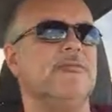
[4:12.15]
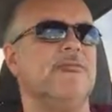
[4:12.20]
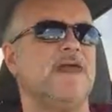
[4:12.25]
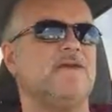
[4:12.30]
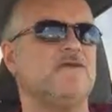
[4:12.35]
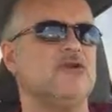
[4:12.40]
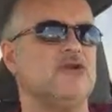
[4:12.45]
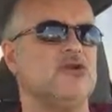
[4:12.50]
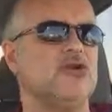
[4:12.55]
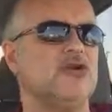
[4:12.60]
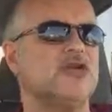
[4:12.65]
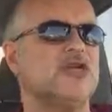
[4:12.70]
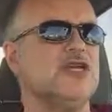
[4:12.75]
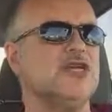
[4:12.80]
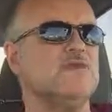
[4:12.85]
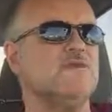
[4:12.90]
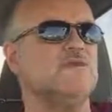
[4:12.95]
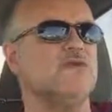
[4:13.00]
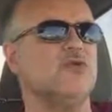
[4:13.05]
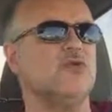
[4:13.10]
If you're
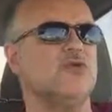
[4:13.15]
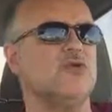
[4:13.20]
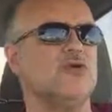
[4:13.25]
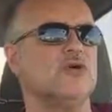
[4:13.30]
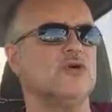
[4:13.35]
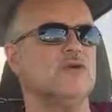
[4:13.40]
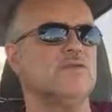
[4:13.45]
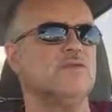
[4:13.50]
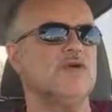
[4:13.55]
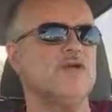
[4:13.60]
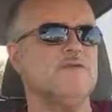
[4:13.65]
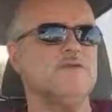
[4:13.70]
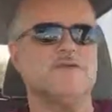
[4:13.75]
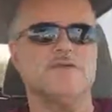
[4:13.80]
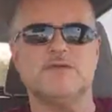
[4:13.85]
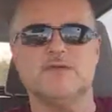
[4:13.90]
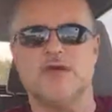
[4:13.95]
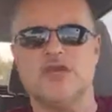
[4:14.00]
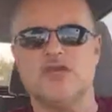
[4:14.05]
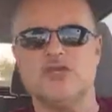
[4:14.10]
looking for
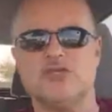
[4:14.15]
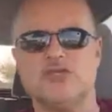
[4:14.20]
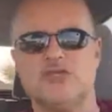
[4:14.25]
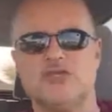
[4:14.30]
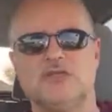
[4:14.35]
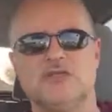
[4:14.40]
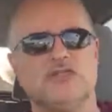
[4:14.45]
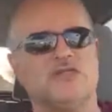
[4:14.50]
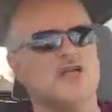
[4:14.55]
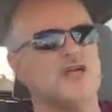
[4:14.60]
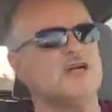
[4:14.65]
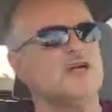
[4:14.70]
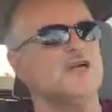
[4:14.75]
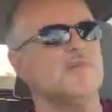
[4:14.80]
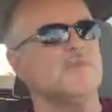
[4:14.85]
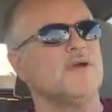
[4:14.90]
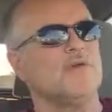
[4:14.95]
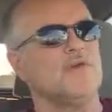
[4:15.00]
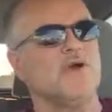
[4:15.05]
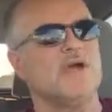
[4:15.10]
information, check
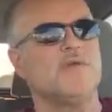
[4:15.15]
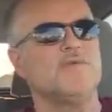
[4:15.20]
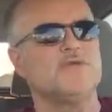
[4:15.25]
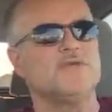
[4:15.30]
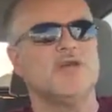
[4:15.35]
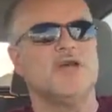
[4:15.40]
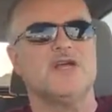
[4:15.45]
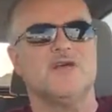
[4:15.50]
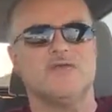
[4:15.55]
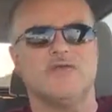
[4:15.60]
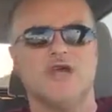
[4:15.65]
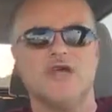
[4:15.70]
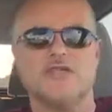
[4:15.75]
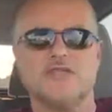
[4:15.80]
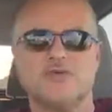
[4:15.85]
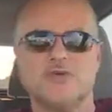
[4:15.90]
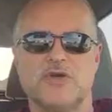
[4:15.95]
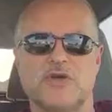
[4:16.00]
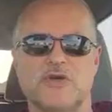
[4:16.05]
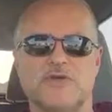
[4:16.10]
out my website. I have
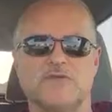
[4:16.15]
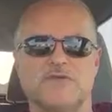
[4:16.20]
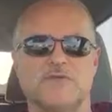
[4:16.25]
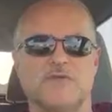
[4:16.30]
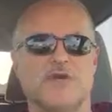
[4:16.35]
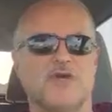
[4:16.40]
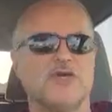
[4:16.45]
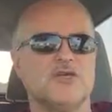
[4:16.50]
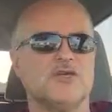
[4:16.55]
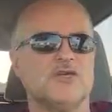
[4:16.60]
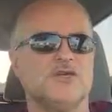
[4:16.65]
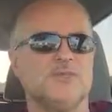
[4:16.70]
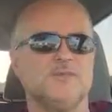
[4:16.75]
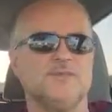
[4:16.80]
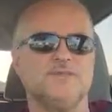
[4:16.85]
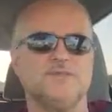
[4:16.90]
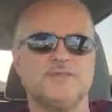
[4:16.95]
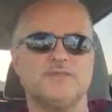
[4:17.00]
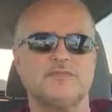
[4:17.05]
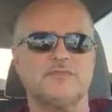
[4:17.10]
lots of great
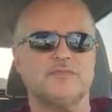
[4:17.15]
information.